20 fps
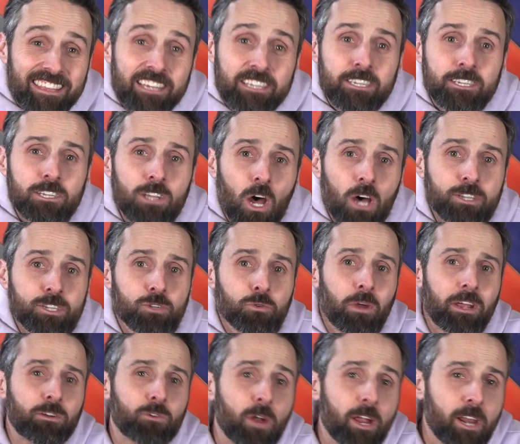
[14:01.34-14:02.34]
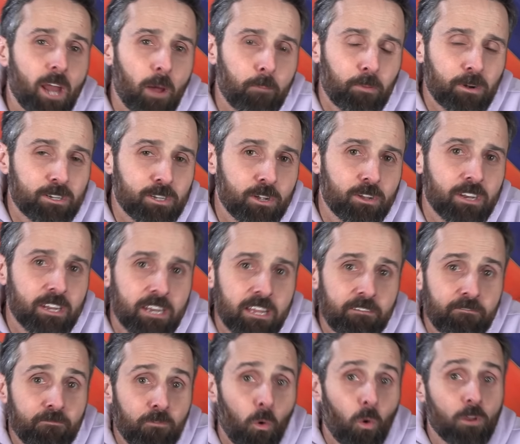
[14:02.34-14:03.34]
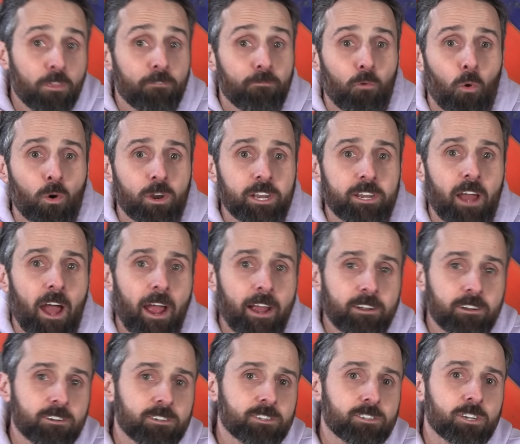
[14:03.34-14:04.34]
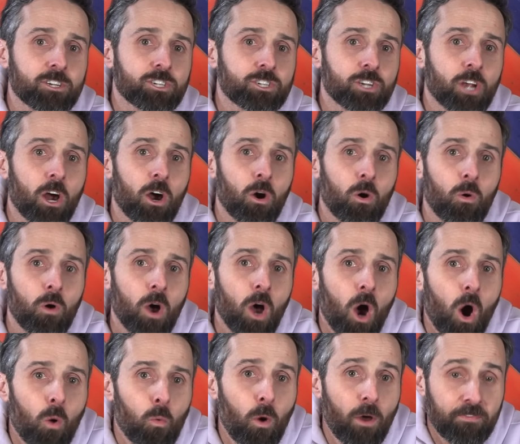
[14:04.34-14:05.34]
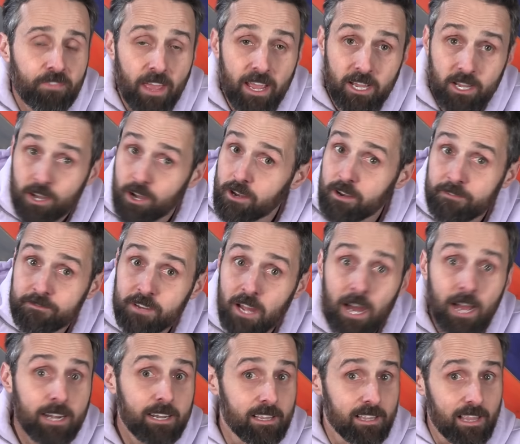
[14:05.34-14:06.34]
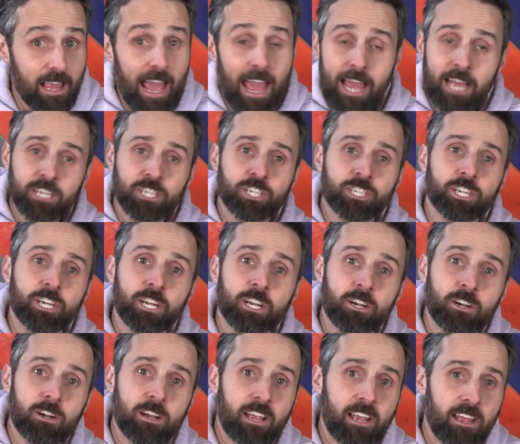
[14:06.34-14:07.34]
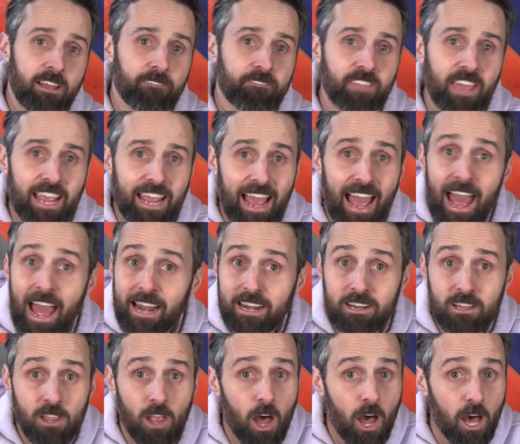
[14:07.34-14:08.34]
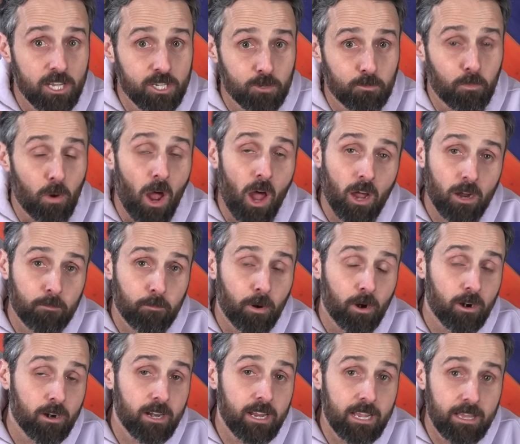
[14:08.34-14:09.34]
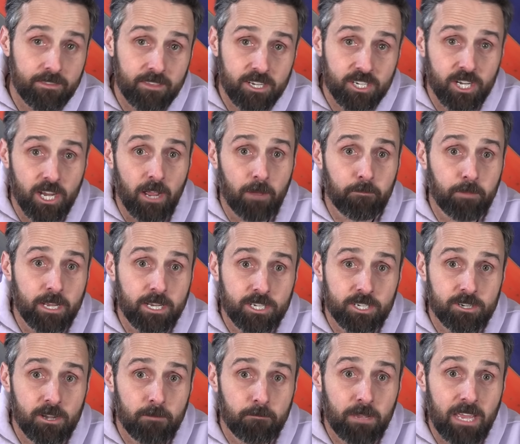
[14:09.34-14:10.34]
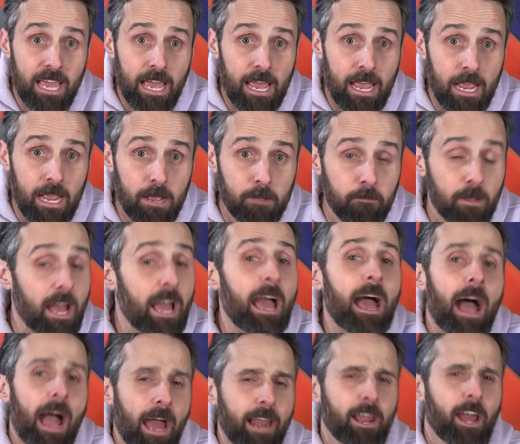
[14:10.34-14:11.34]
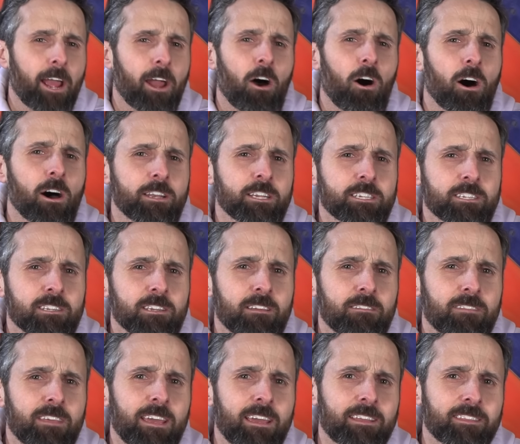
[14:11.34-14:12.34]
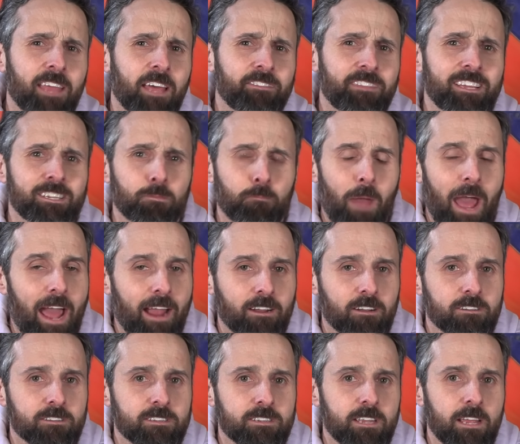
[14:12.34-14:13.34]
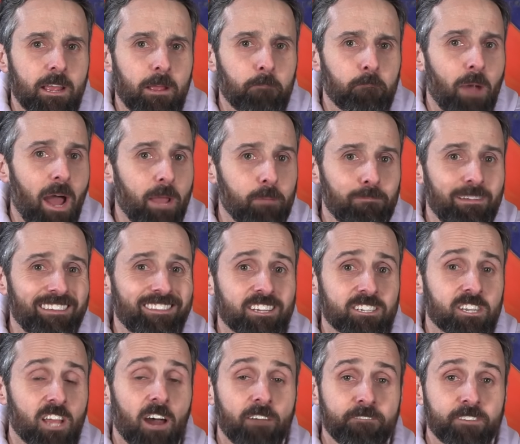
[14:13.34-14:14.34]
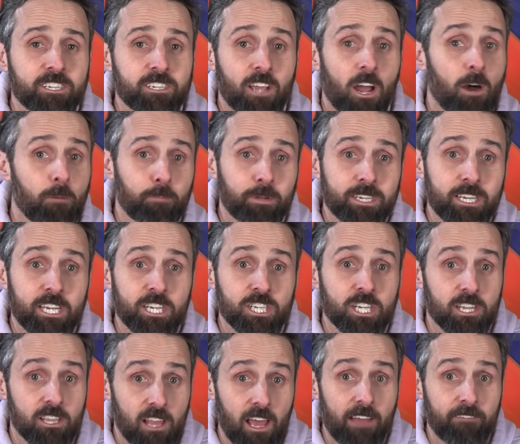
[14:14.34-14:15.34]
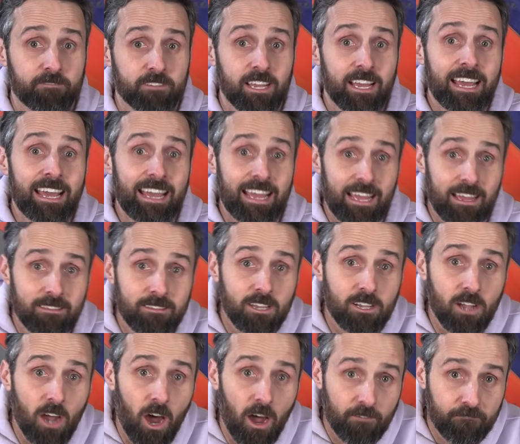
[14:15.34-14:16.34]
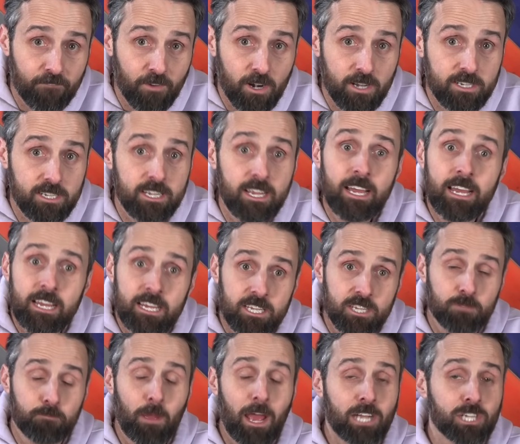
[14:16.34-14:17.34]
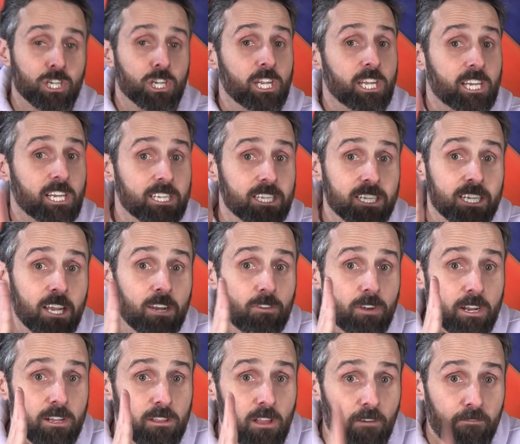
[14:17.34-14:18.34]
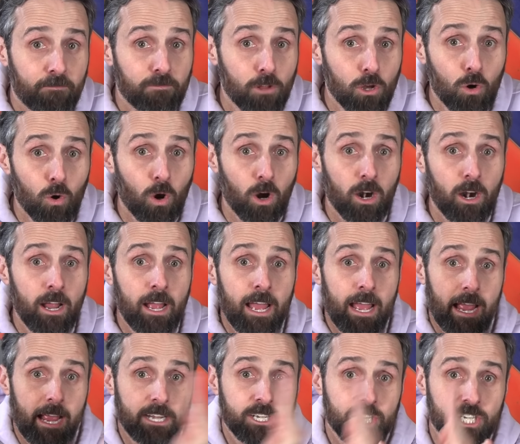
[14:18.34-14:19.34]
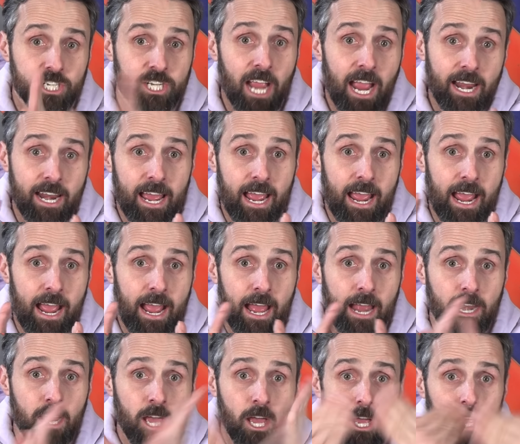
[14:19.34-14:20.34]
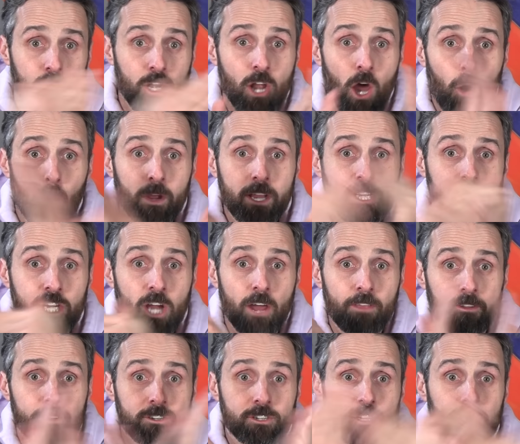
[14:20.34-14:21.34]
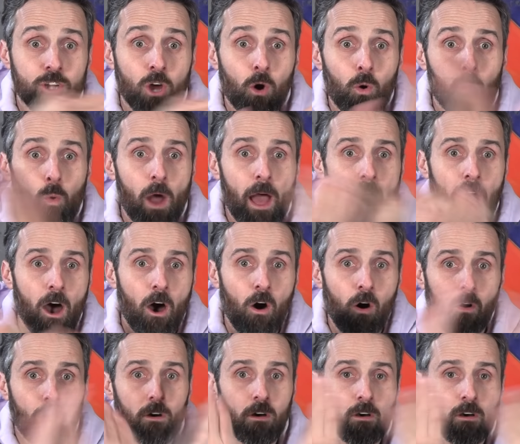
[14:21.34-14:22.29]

This is also a great opportunity for the 49ers to show what they could have done last year if they hadn't lost Brock Purdy in the championship game. And I honestly think that this Packers team might be the toughest competition left in the conference, especially considering LaFleur and Shanahan know each other so well.